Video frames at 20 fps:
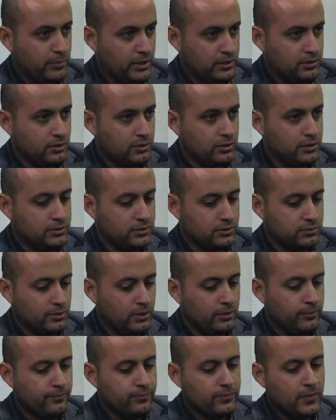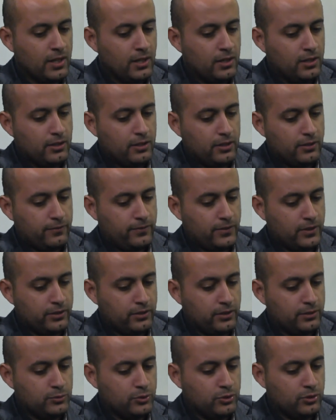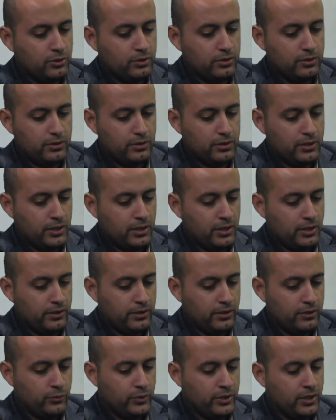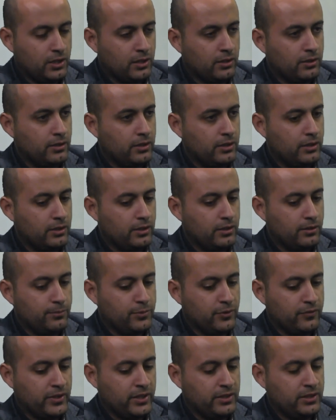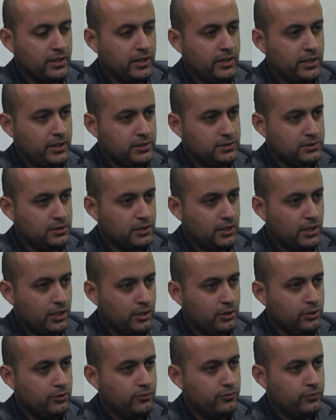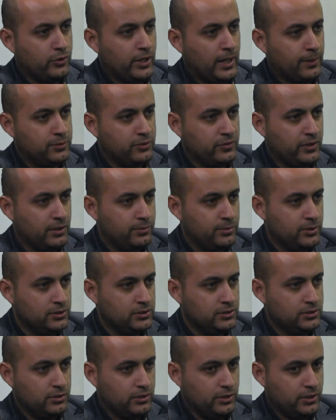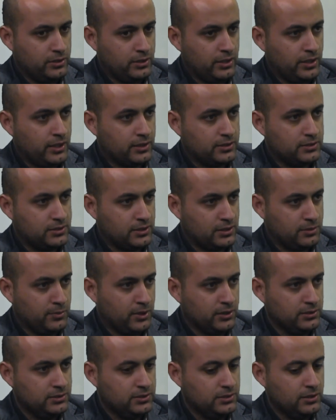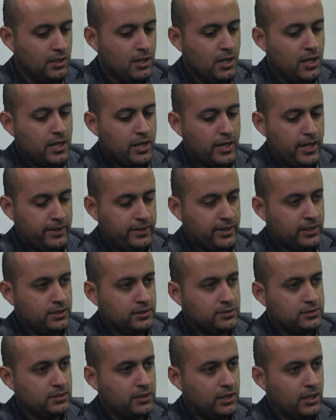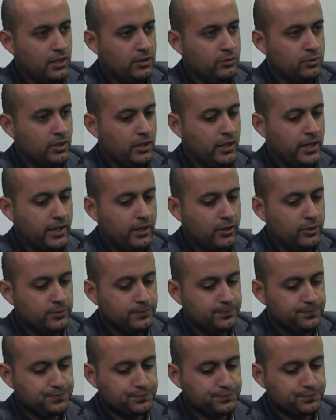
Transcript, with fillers: med tokens as well. Mm -hmm. Furthermore, uh, we are uh, providing an SDK for app developers in the next six months, and that SDK will allow